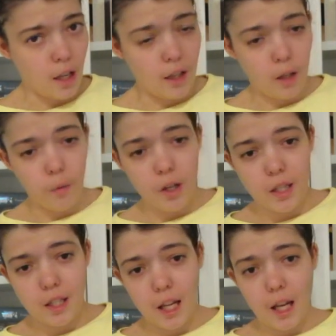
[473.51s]
and the
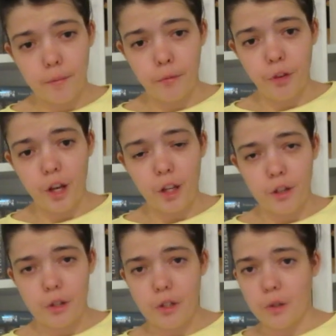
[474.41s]
ones that I'm reading
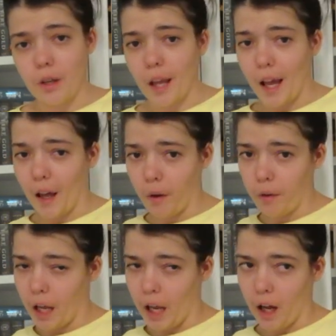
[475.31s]
to you
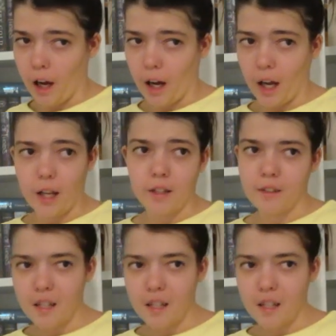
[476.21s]
now are